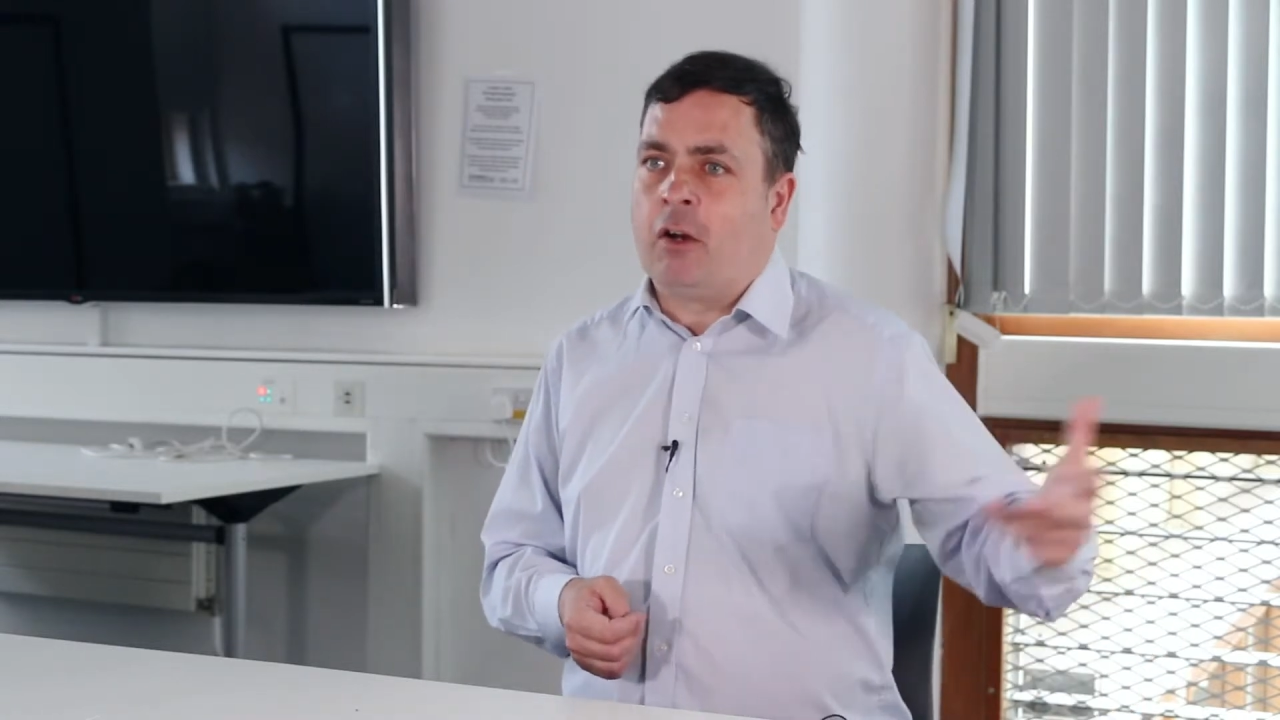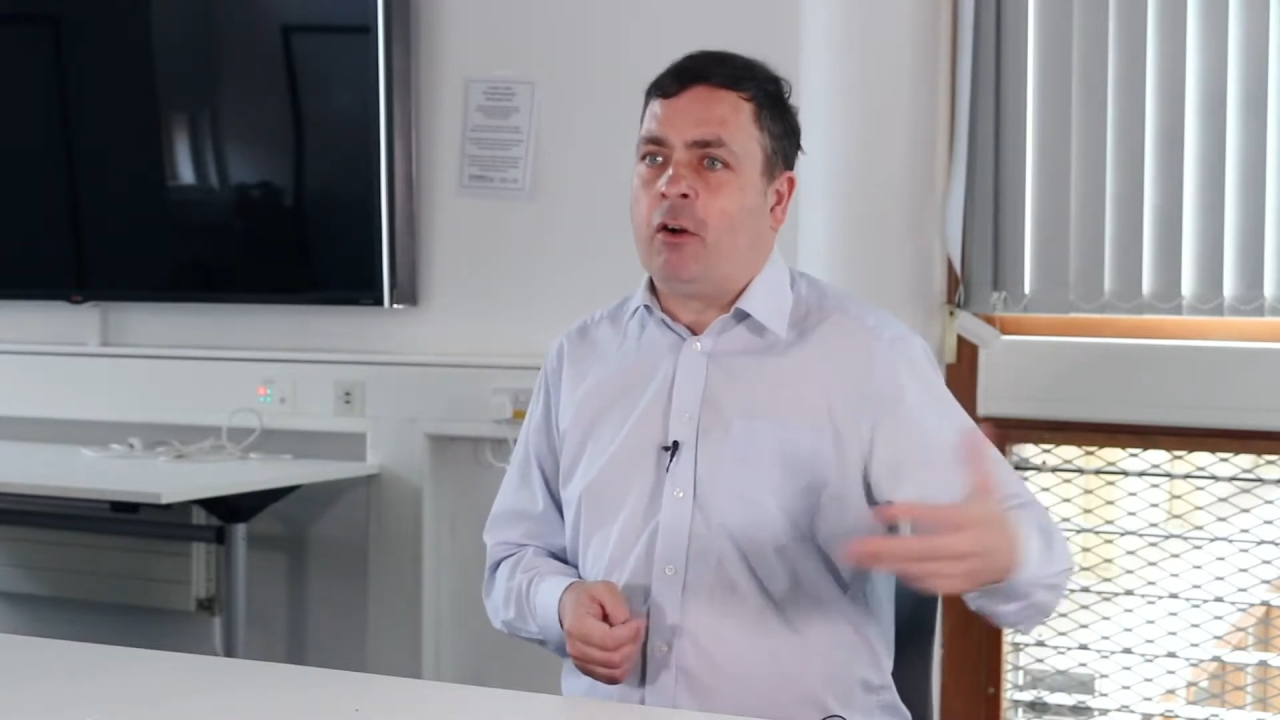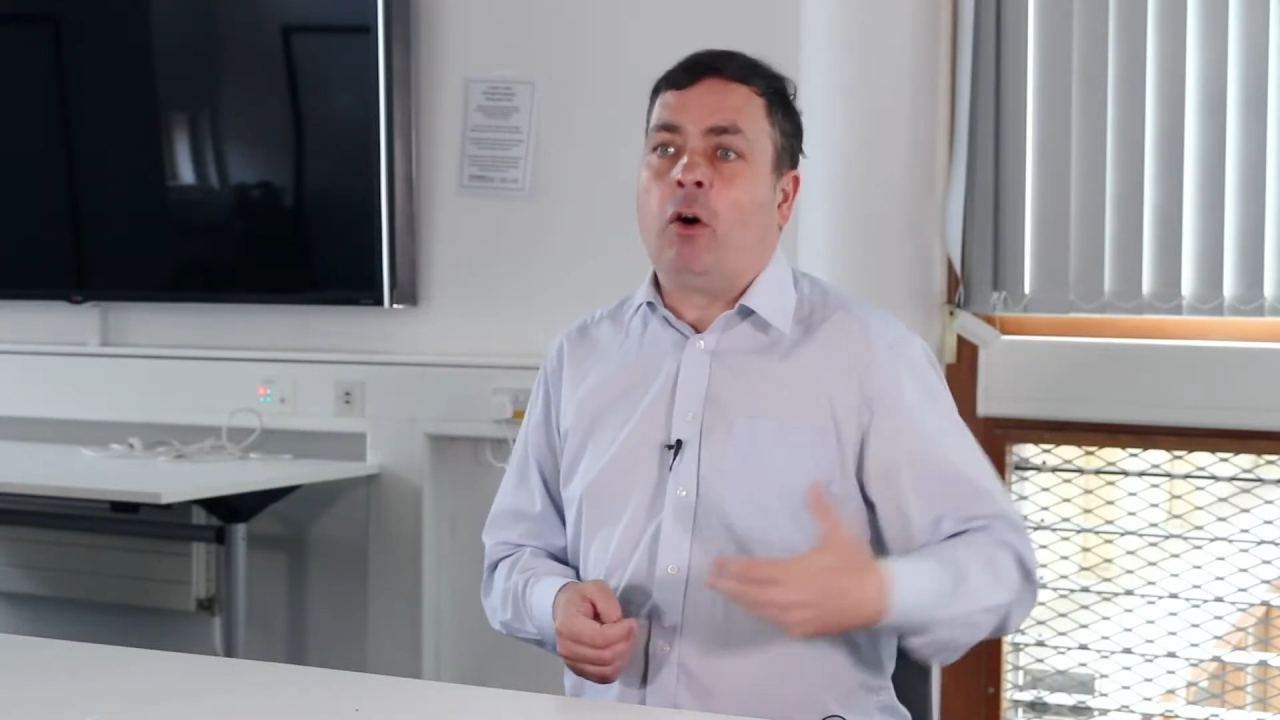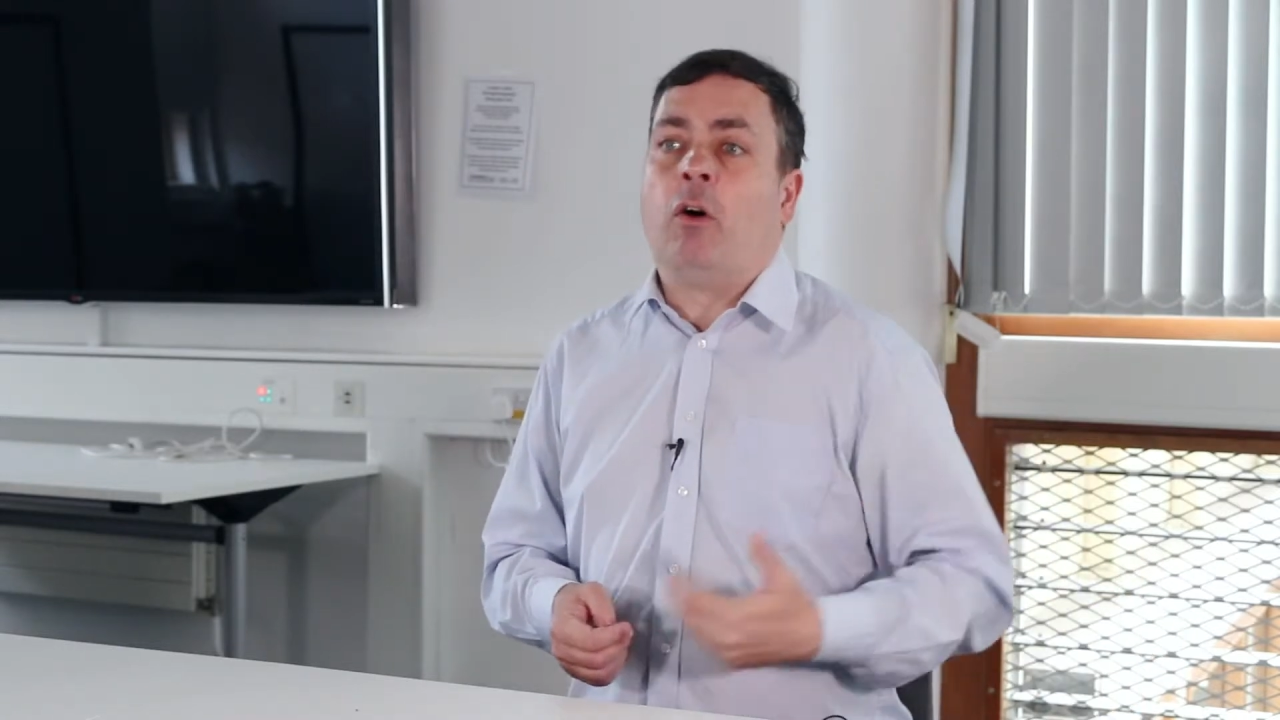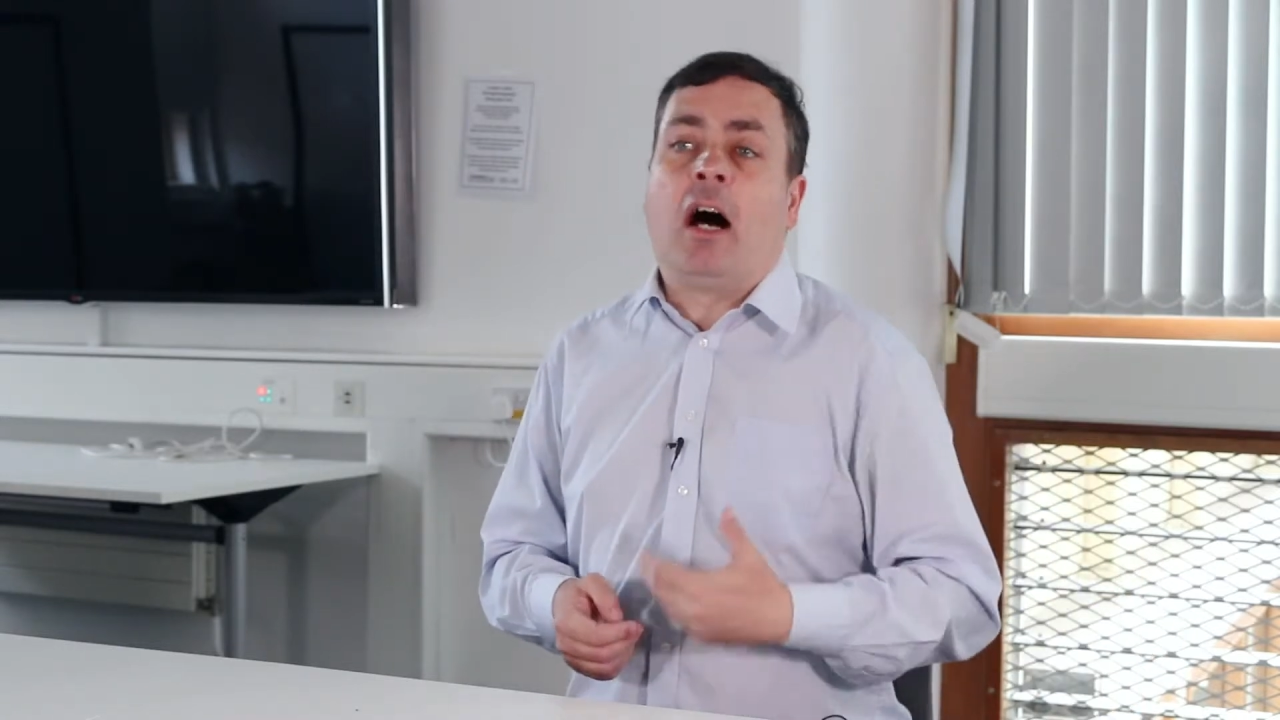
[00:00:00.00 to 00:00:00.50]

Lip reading: or